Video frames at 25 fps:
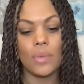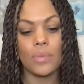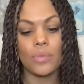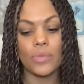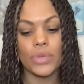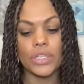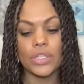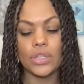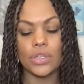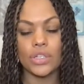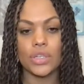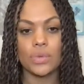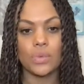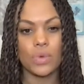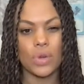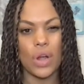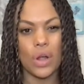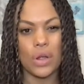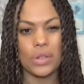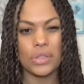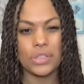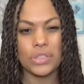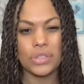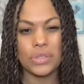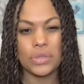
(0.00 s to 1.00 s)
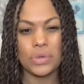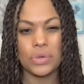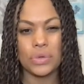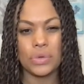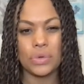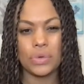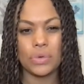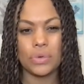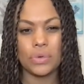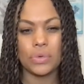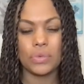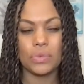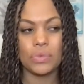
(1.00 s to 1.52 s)
research in regards
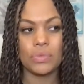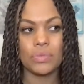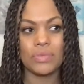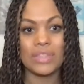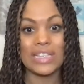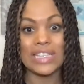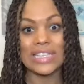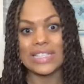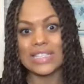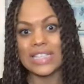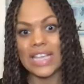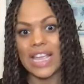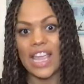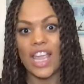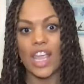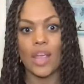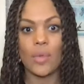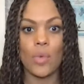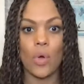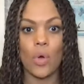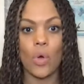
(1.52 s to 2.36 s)
to the same